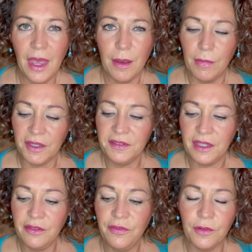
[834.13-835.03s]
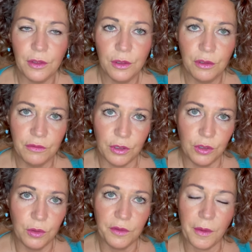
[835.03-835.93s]
musky
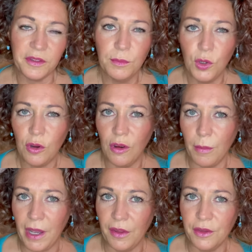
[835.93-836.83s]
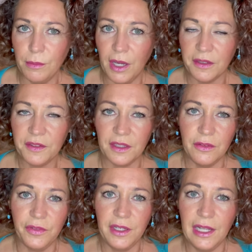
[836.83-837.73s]
floral, although it's more about the musk and
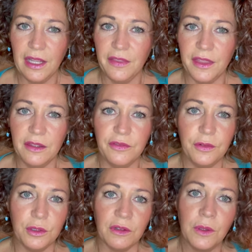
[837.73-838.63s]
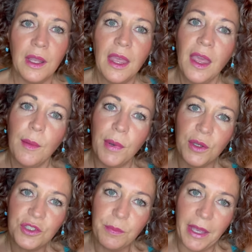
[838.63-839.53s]
the vanilla than the floral,
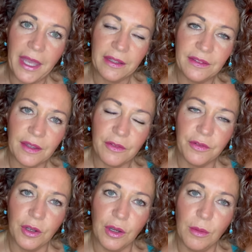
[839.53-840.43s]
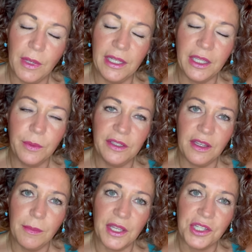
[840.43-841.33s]
Blanche Bette from Liquid
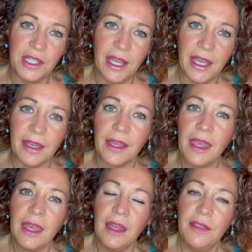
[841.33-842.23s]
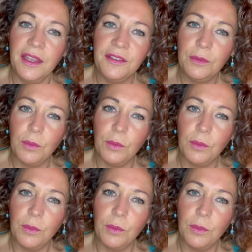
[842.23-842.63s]
Imaginaire. This